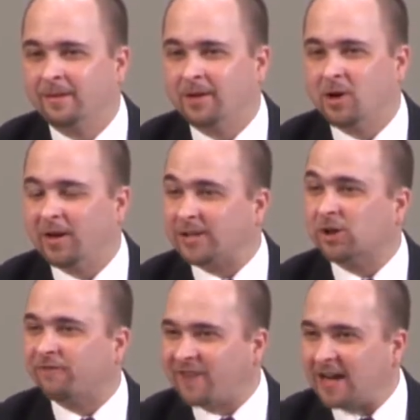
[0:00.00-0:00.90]
You know, let
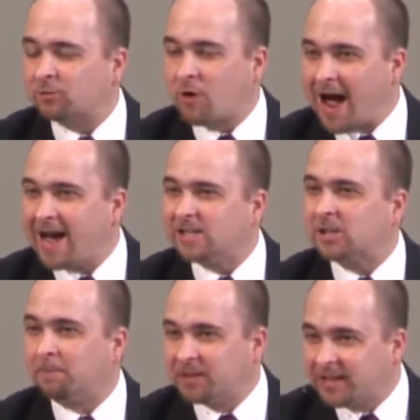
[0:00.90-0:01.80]
your faith rise
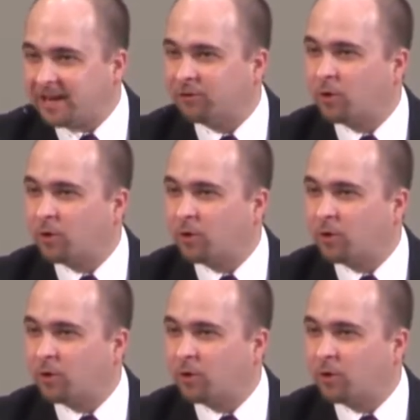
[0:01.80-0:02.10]
to believe